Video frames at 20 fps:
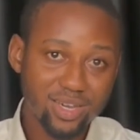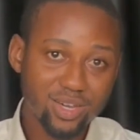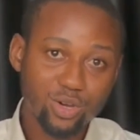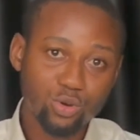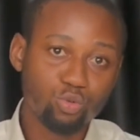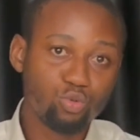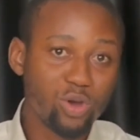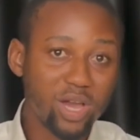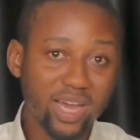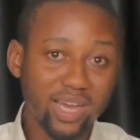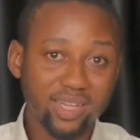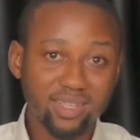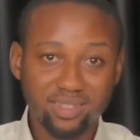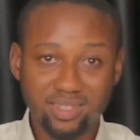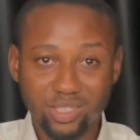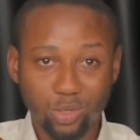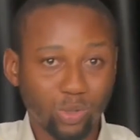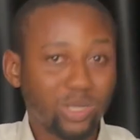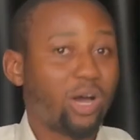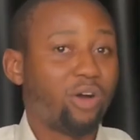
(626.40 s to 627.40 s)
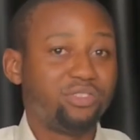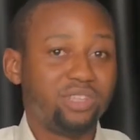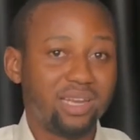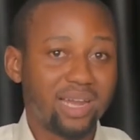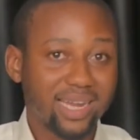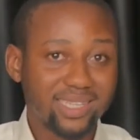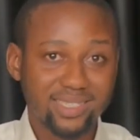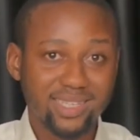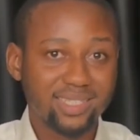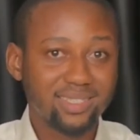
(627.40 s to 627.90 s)
where the owner of the
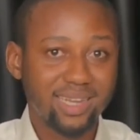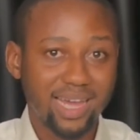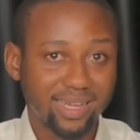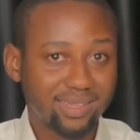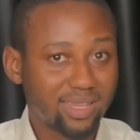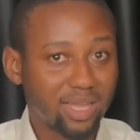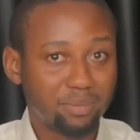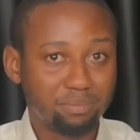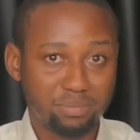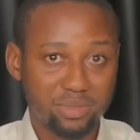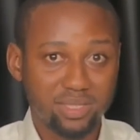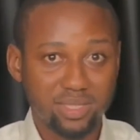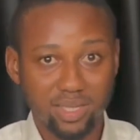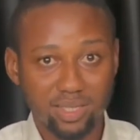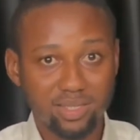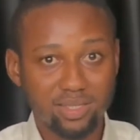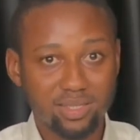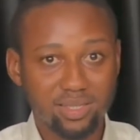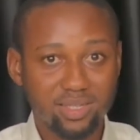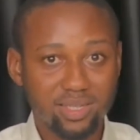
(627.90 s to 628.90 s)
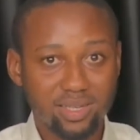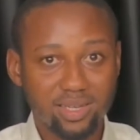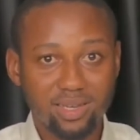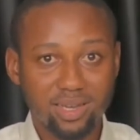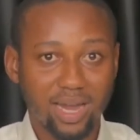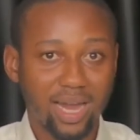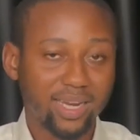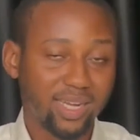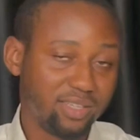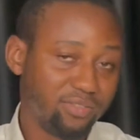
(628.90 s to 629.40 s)
land is getting like 10%
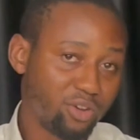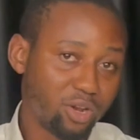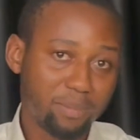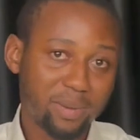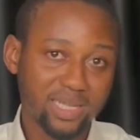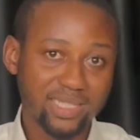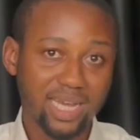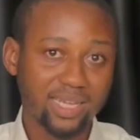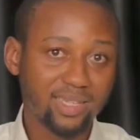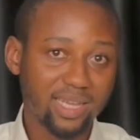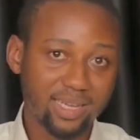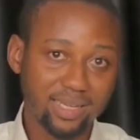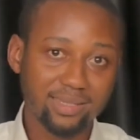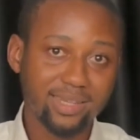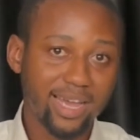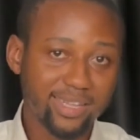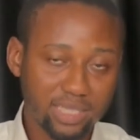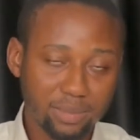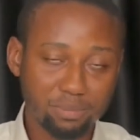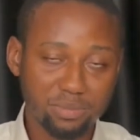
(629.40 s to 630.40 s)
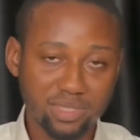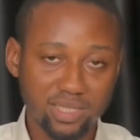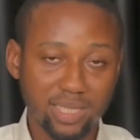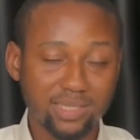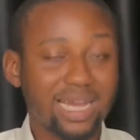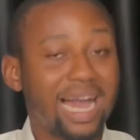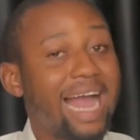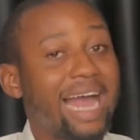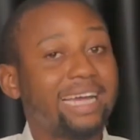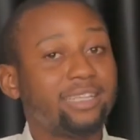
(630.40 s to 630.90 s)
and the developers are taking
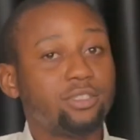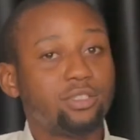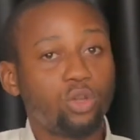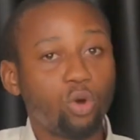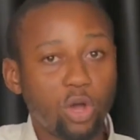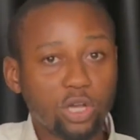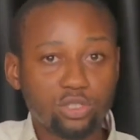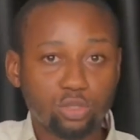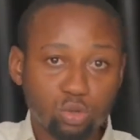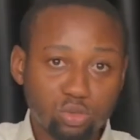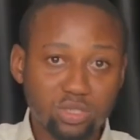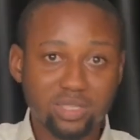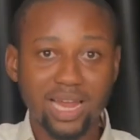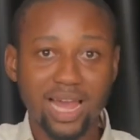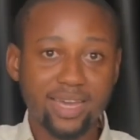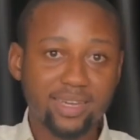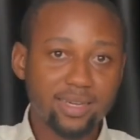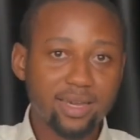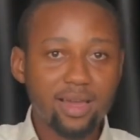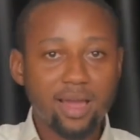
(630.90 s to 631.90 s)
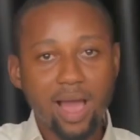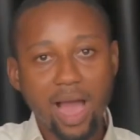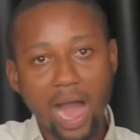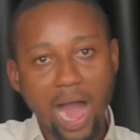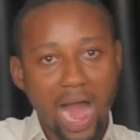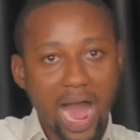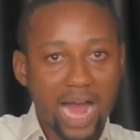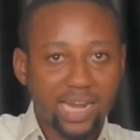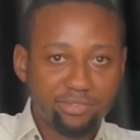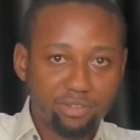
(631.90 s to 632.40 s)
90%. I know it looks like
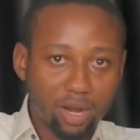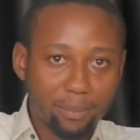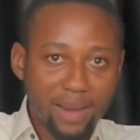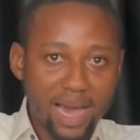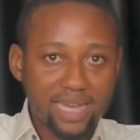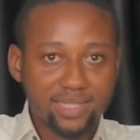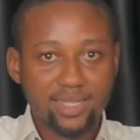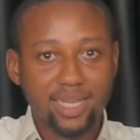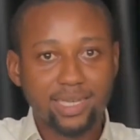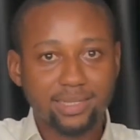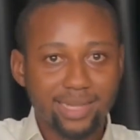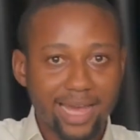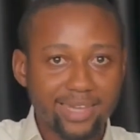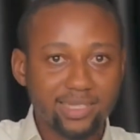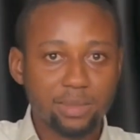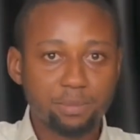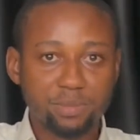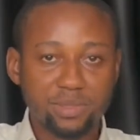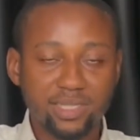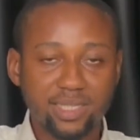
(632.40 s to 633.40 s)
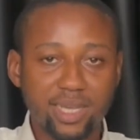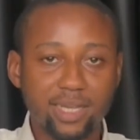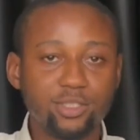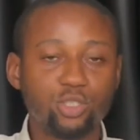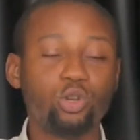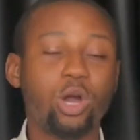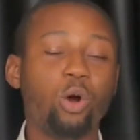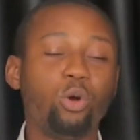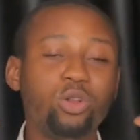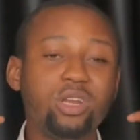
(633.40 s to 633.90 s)
developer is taking
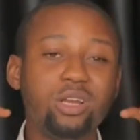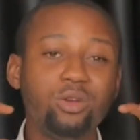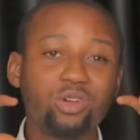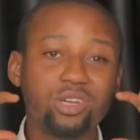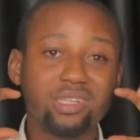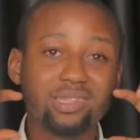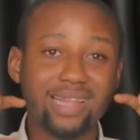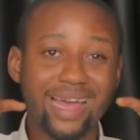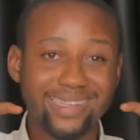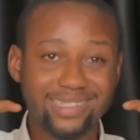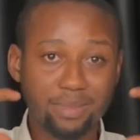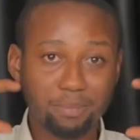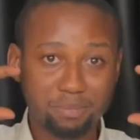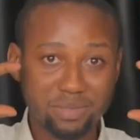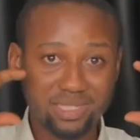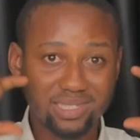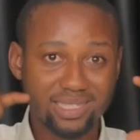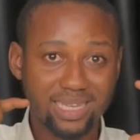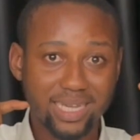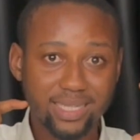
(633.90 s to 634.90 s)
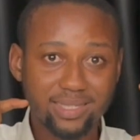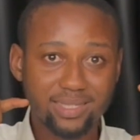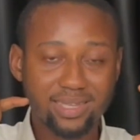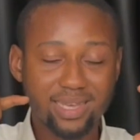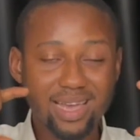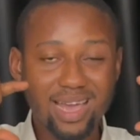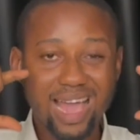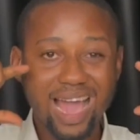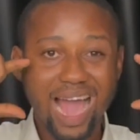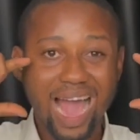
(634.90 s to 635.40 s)
90%. You are only looking 90%
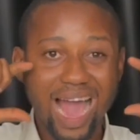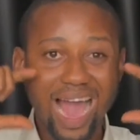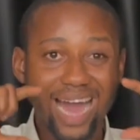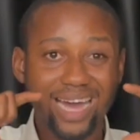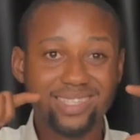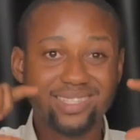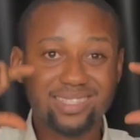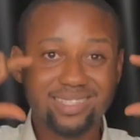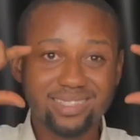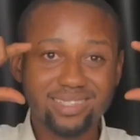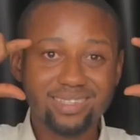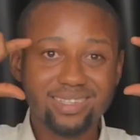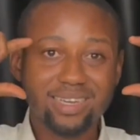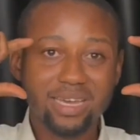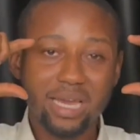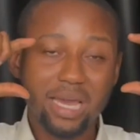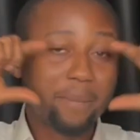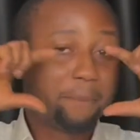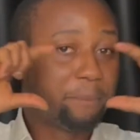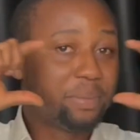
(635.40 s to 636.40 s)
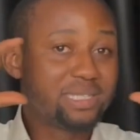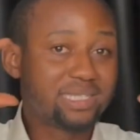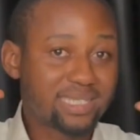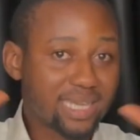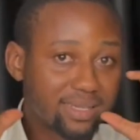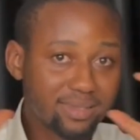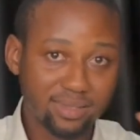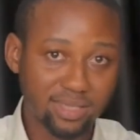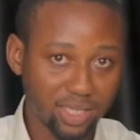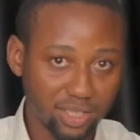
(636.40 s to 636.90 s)
as a
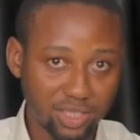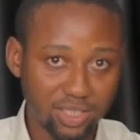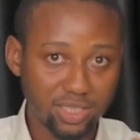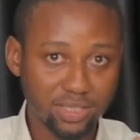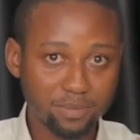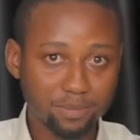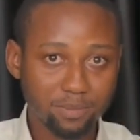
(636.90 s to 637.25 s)
percentage.